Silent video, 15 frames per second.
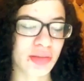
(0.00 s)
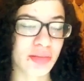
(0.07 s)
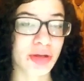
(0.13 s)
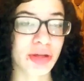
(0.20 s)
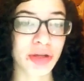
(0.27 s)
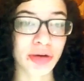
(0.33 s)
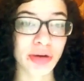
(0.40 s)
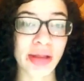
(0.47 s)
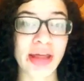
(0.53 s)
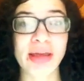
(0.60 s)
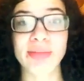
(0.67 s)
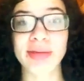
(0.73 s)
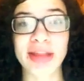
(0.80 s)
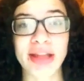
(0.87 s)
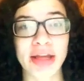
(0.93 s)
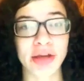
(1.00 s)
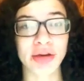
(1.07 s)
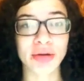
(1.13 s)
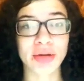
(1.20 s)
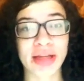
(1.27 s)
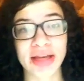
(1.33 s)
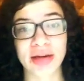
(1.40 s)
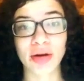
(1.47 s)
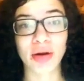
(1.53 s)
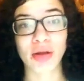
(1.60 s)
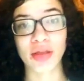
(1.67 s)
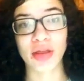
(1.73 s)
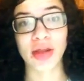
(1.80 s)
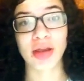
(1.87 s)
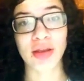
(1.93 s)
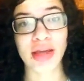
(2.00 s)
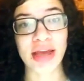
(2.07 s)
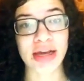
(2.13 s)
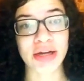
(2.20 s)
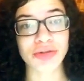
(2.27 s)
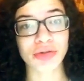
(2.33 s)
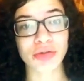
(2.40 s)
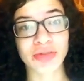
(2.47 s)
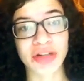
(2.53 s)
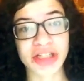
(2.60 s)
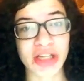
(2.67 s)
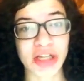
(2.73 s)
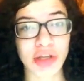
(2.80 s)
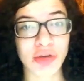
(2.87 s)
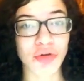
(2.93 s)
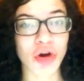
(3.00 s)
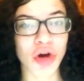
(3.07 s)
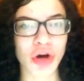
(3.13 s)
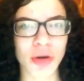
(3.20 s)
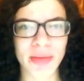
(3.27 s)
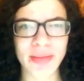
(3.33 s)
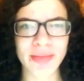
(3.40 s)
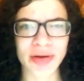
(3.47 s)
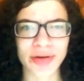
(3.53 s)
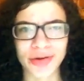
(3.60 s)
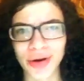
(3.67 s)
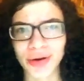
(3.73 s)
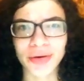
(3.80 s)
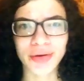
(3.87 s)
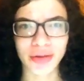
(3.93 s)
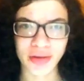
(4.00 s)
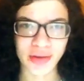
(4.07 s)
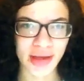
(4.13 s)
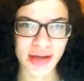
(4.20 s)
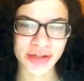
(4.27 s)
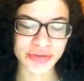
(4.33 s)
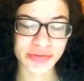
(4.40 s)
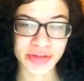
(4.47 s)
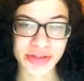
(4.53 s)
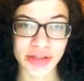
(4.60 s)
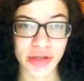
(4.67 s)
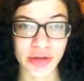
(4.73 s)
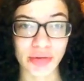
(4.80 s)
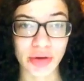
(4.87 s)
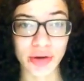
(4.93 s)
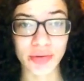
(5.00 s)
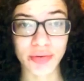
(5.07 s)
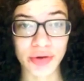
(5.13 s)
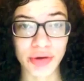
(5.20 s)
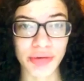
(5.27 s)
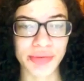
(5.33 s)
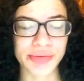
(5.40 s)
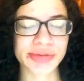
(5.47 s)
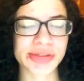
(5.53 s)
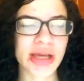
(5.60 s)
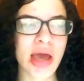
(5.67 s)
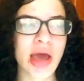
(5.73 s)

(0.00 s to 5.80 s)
but you're like me, like you're lighter than the actual race that you are, maybe you're darker than the actual race that you are, who knows?